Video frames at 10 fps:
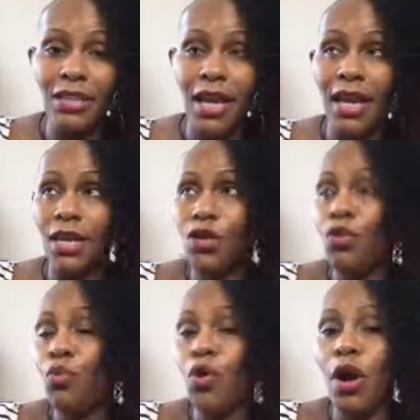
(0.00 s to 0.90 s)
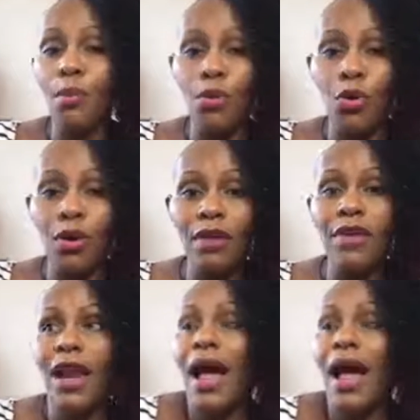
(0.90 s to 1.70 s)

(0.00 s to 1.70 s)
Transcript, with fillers: and you want more of it,